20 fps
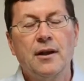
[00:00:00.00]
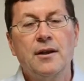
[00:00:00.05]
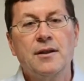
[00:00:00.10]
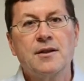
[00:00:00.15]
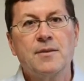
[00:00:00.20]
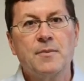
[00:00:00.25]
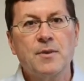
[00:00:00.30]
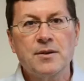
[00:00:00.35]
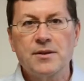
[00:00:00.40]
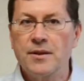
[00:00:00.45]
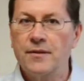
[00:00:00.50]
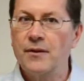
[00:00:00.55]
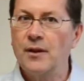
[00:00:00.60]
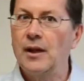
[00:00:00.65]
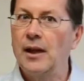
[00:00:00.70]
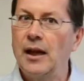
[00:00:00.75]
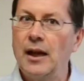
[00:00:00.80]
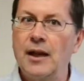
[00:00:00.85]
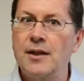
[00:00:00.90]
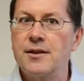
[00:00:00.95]

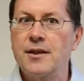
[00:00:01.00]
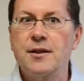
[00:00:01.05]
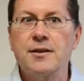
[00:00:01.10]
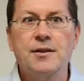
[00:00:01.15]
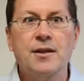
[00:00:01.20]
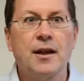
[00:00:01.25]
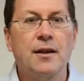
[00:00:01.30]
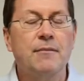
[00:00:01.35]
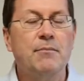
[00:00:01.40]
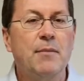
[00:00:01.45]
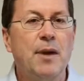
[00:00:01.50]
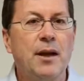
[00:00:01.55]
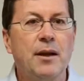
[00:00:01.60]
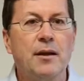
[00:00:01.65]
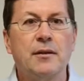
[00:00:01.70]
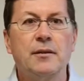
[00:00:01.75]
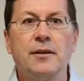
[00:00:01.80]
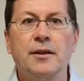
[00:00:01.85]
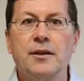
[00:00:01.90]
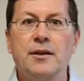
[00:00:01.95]
specifically, as I said,
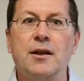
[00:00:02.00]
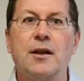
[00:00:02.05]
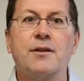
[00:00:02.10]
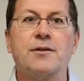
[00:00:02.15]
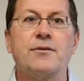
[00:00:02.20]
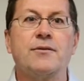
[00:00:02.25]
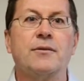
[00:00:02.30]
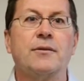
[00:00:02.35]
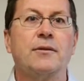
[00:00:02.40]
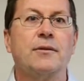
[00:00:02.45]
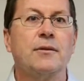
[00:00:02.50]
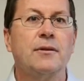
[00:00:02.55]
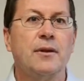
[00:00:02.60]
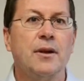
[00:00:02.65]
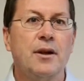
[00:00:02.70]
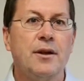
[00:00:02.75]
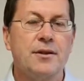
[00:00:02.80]
medical, industrial,